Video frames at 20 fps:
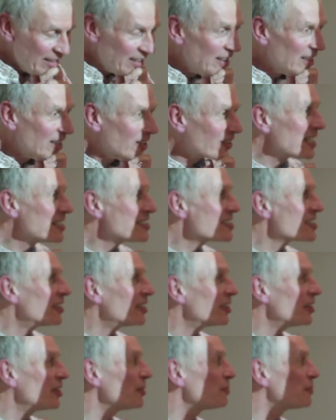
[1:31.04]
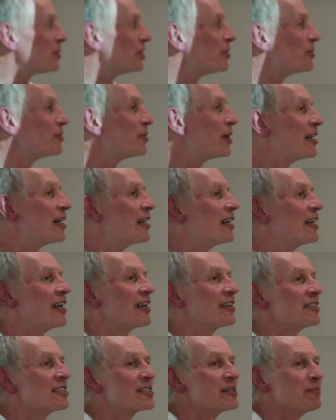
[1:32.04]
Okay, so I hope you
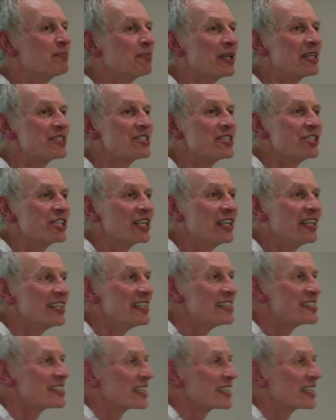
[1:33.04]
had some pleasant journeys